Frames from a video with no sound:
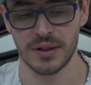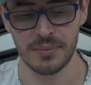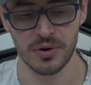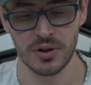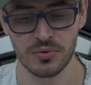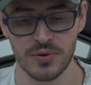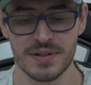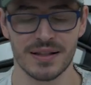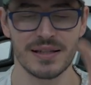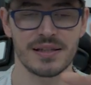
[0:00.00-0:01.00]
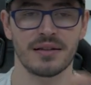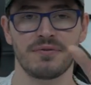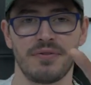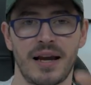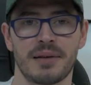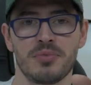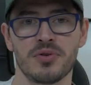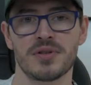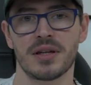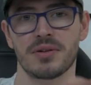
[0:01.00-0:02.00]
What I'm gonna do is listen FLAC
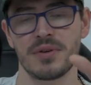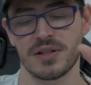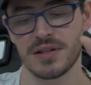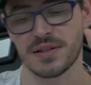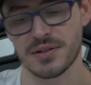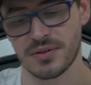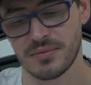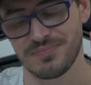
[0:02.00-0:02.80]
music, which is